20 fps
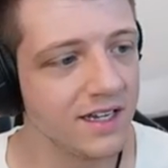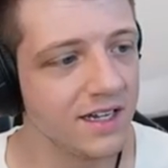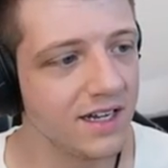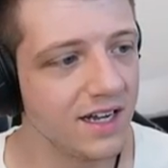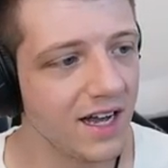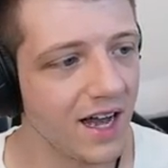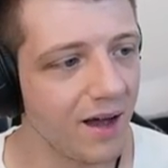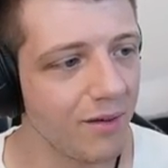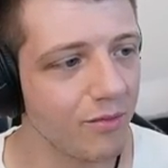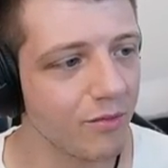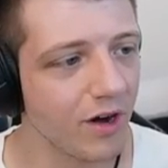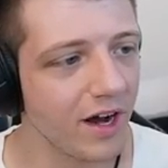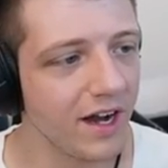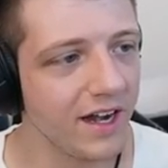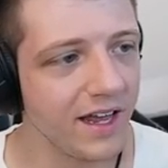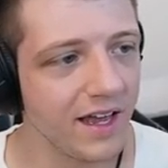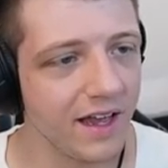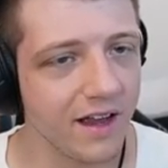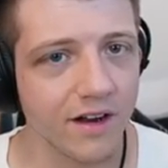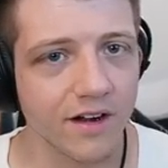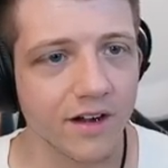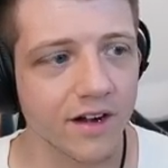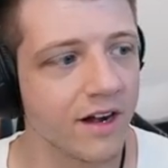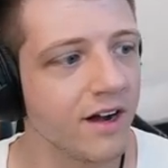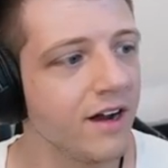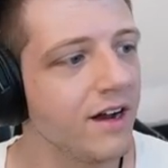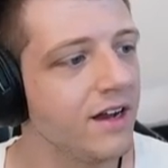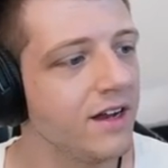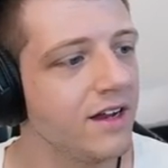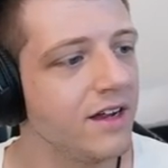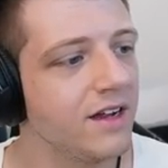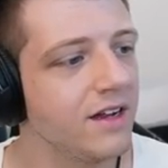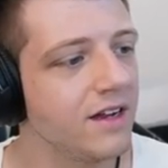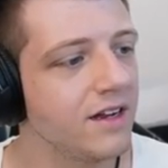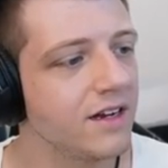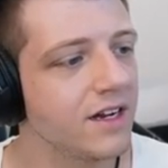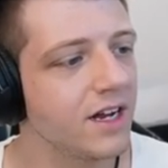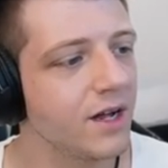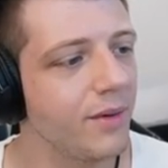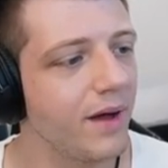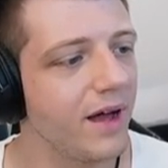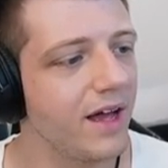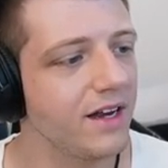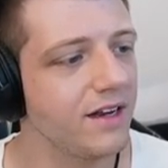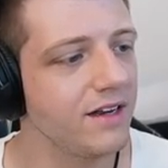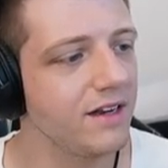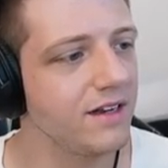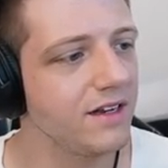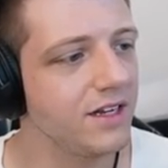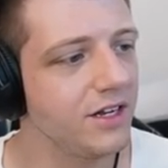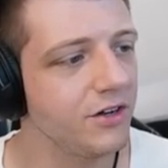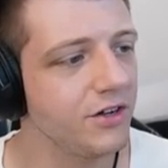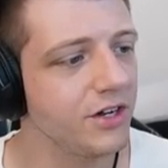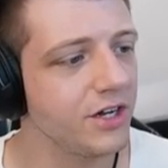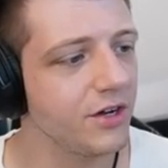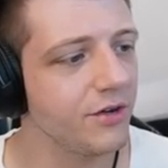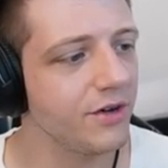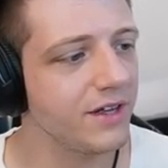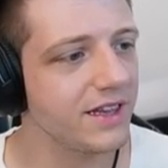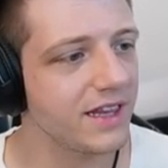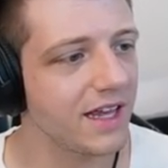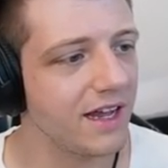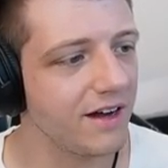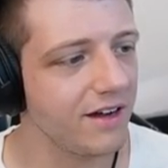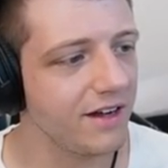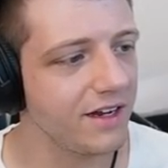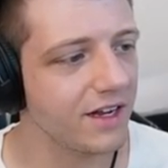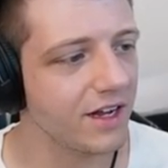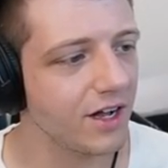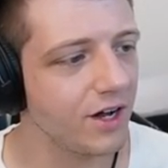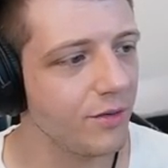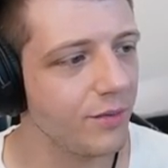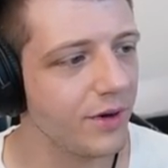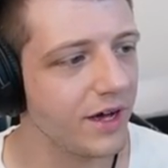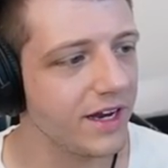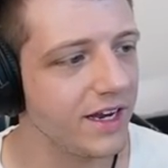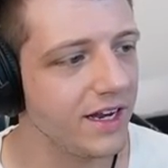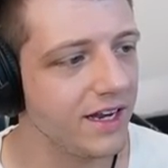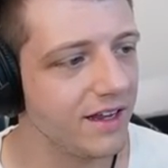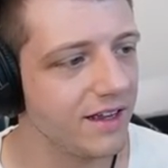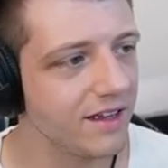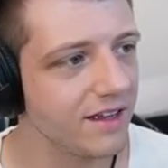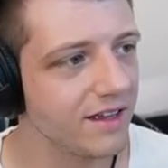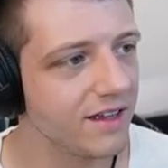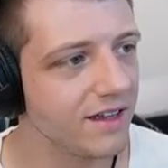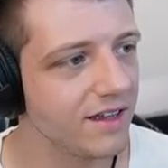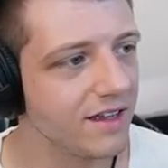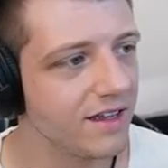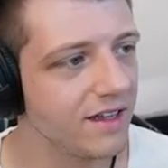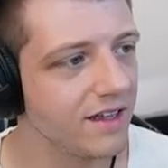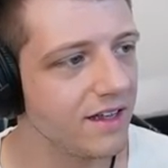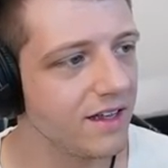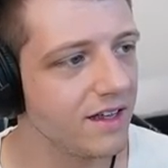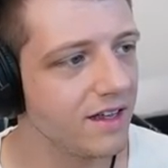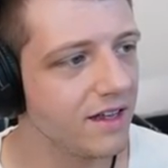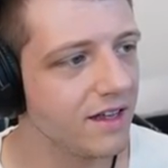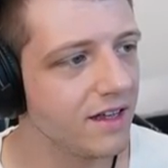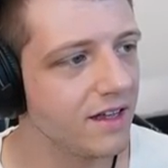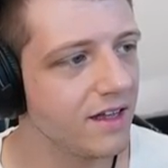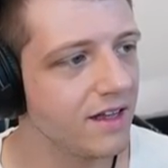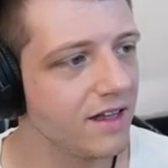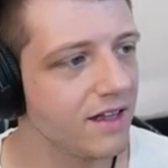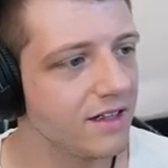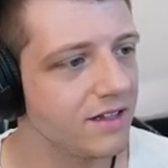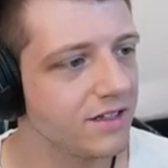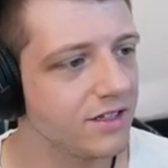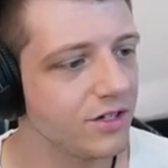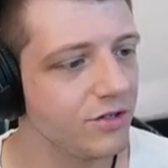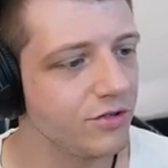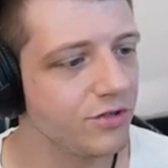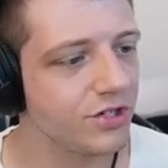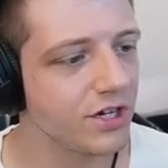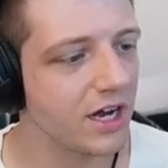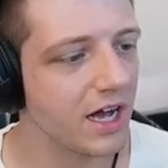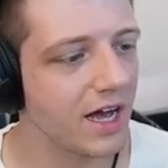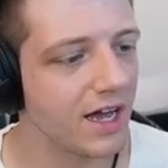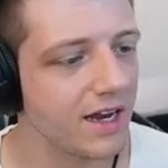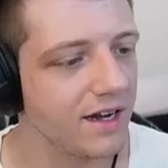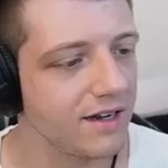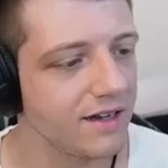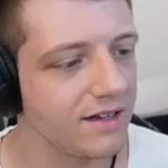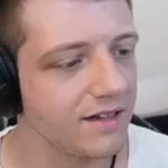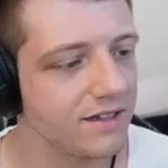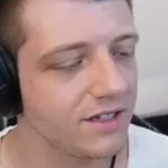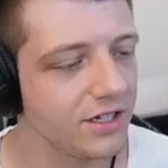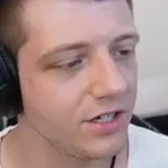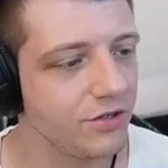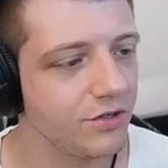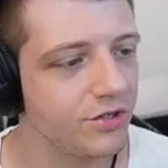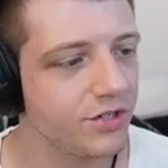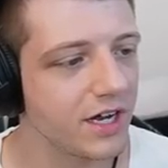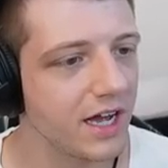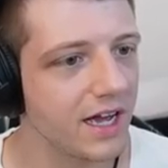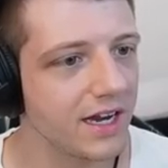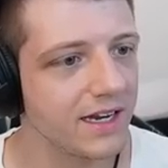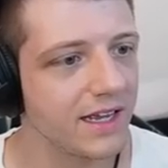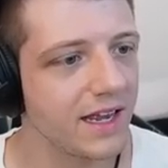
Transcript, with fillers: I'm right here! Come on, you can do it. There you go, buddy. Two shot. Two shot.